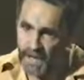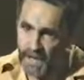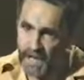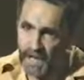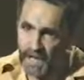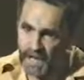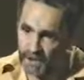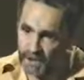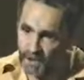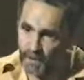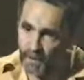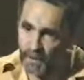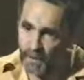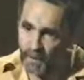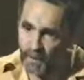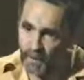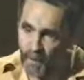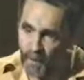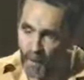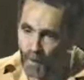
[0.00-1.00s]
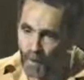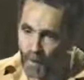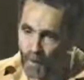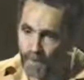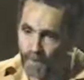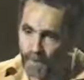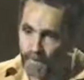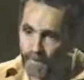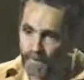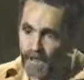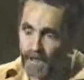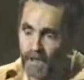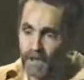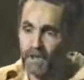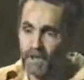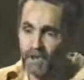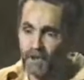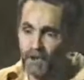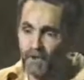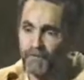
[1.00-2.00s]
and you're in a war,
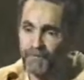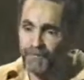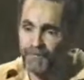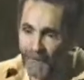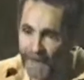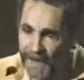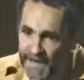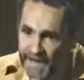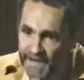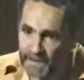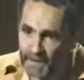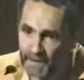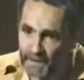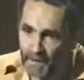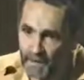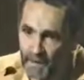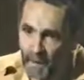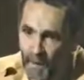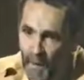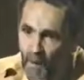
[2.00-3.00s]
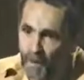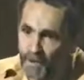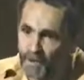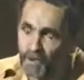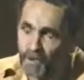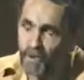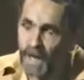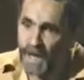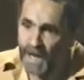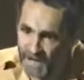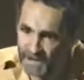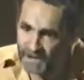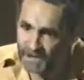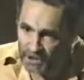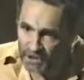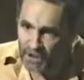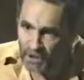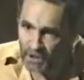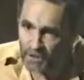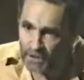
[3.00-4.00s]
you fight or you're
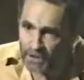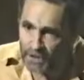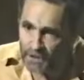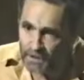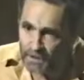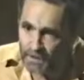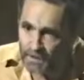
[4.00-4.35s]
executed.